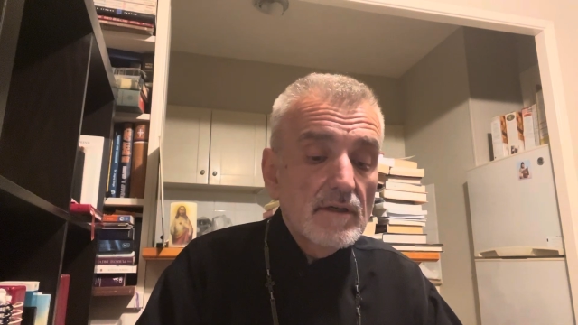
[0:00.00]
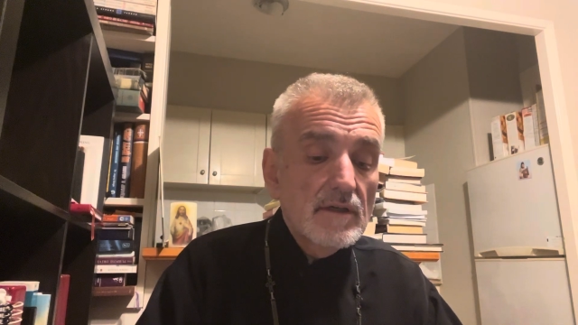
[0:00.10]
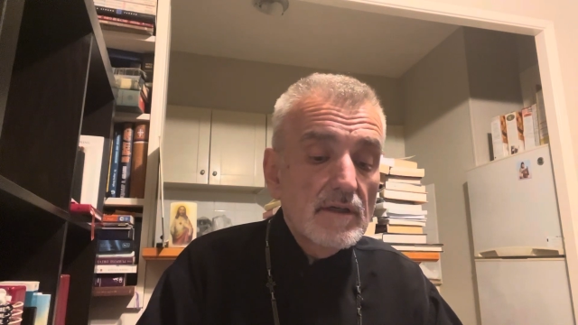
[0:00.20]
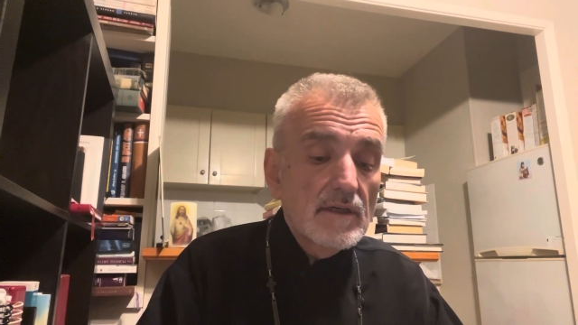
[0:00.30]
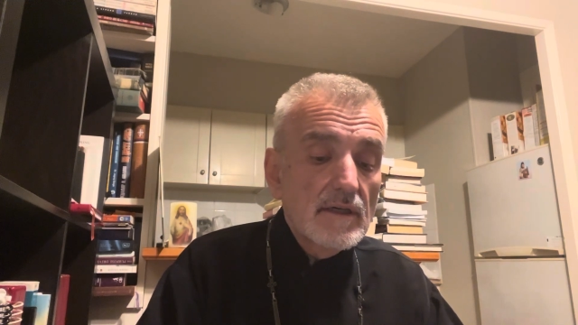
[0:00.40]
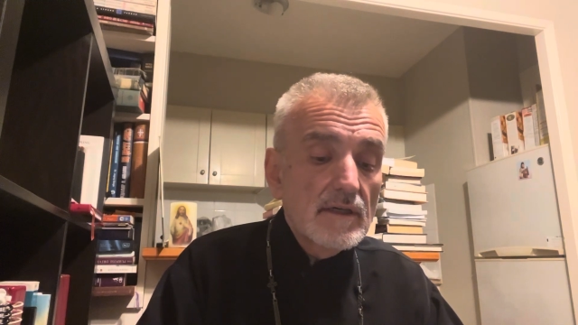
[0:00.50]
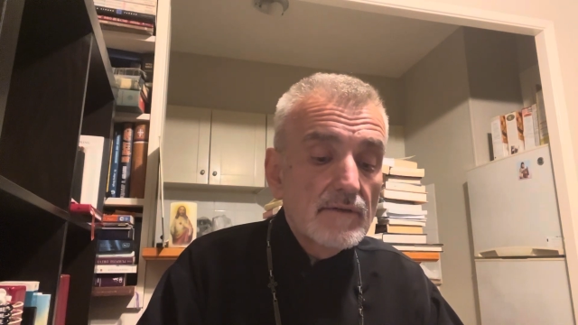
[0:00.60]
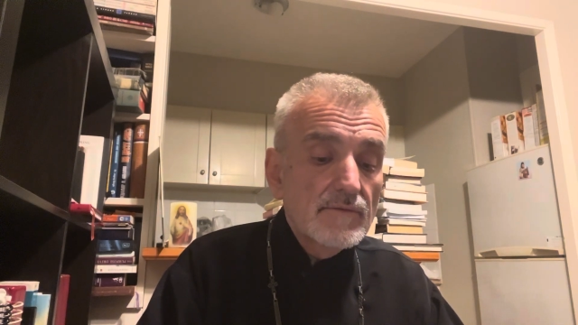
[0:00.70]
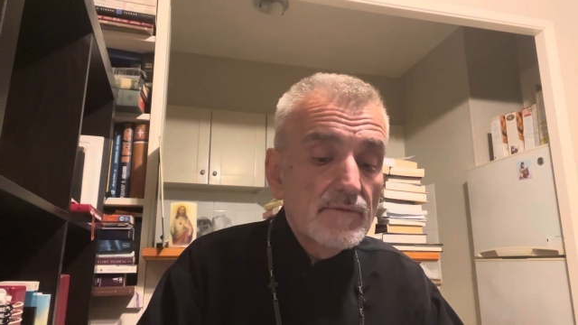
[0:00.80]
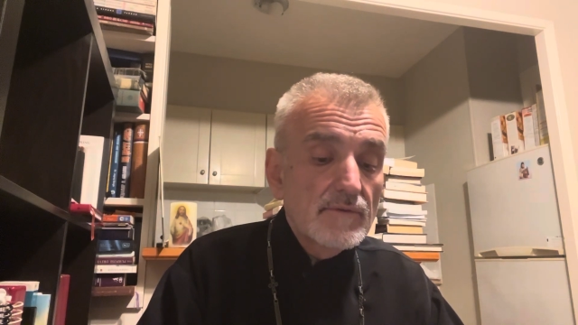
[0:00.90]
uh,
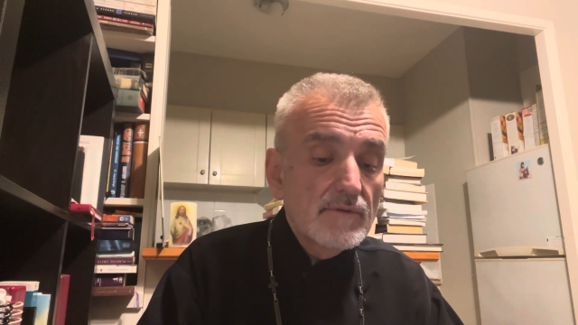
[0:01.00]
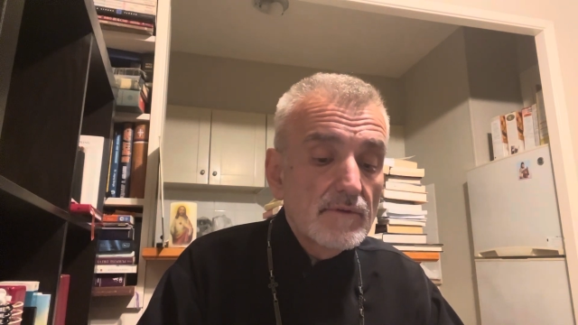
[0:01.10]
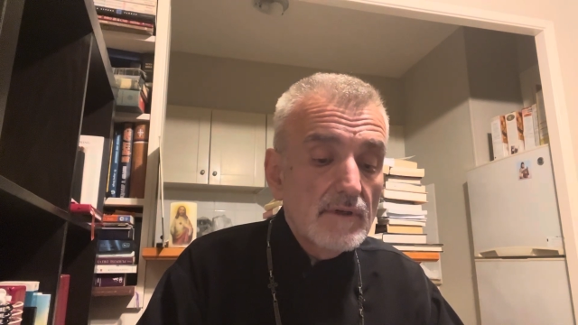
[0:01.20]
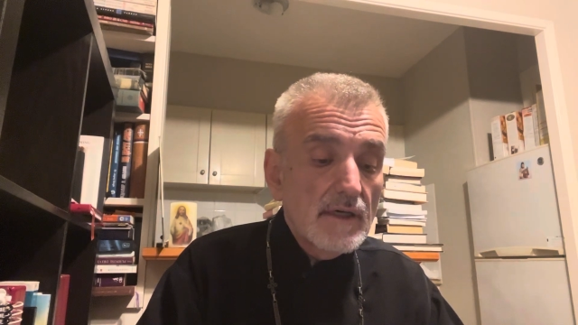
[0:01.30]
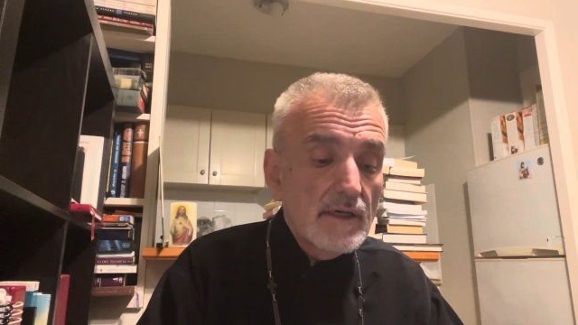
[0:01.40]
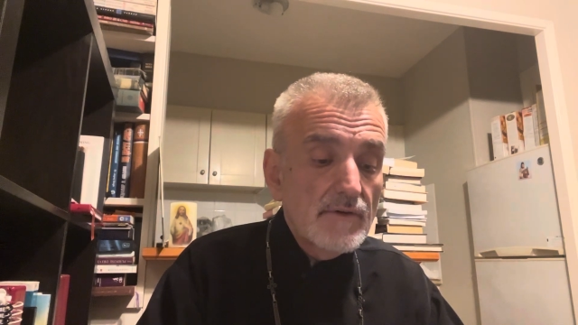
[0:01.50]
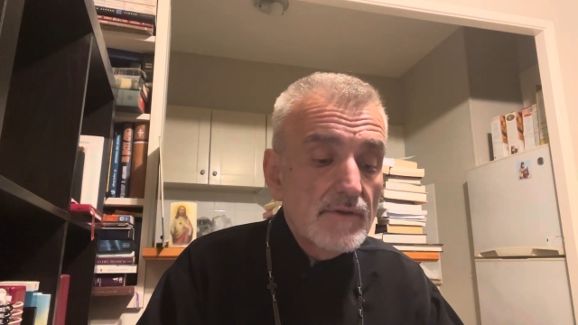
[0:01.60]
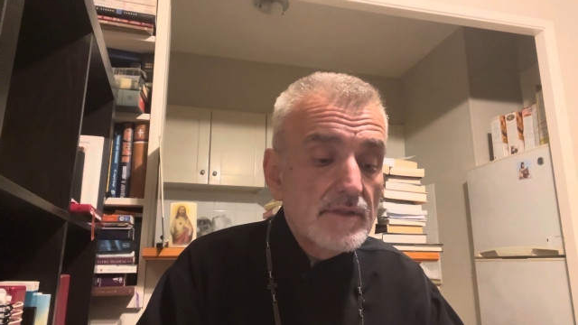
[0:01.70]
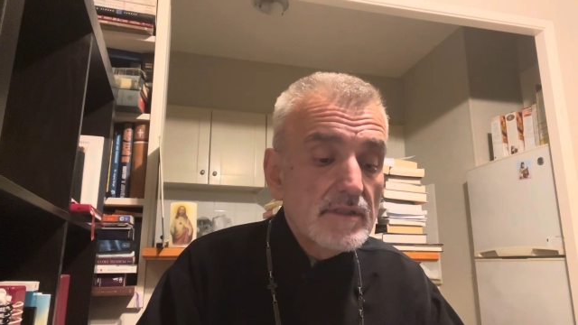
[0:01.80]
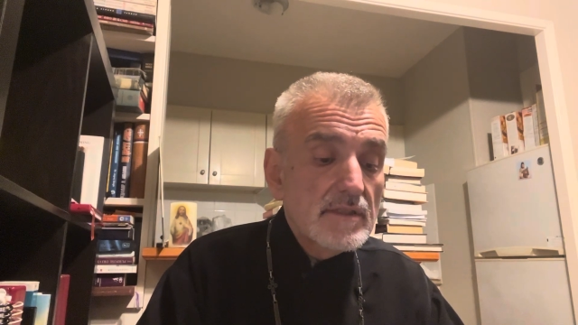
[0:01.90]

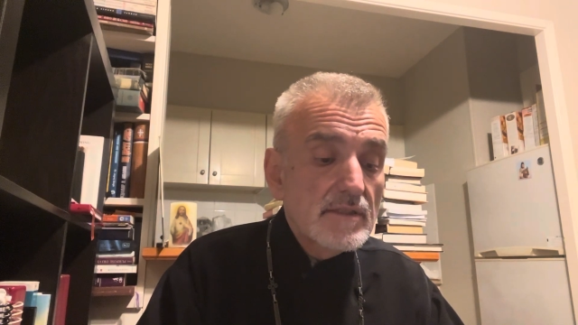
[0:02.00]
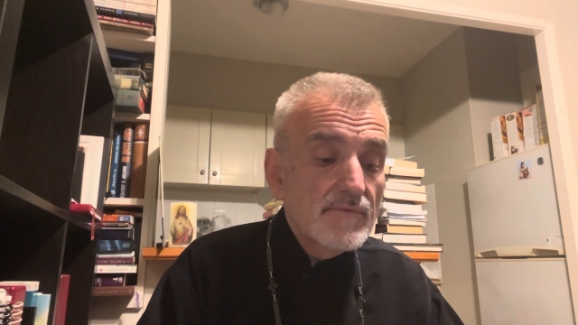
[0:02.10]
iris